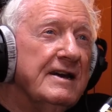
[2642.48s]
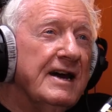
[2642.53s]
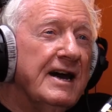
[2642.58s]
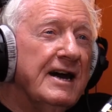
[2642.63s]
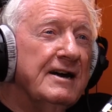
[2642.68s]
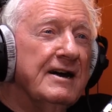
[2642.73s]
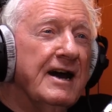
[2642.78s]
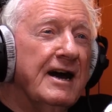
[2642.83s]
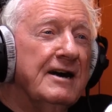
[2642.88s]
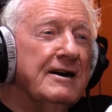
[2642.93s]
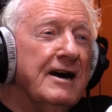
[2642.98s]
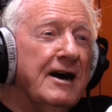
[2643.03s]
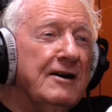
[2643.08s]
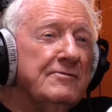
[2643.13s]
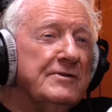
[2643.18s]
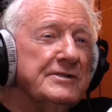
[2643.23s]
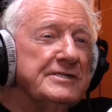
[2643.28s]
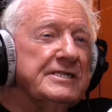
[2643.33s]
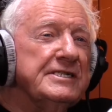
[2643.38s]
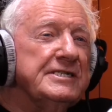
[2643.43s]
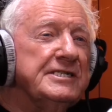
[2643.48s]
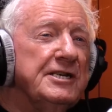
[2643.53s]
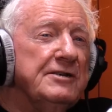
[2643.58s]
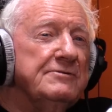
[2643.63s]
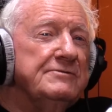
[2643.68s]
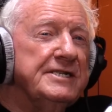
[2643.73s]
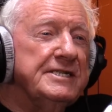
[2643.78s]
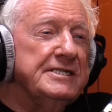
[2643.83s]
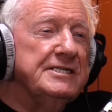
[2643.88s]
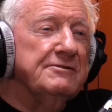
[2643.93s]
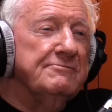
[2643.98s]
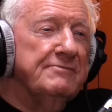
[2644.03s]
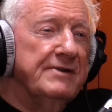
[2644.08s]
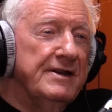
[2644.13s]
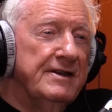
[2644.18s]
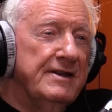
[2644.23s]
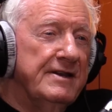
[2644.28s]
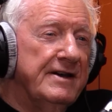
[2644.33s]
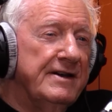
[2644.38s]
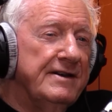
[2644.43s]
I wasn't suited to
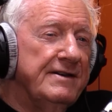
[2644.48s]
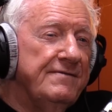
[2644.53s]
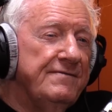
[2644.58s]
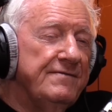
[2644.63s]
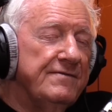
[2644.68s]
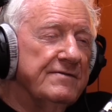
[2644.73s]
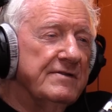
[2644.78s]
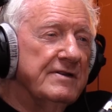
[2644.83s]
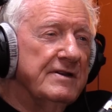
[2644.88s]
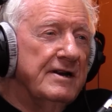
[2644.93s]
real life.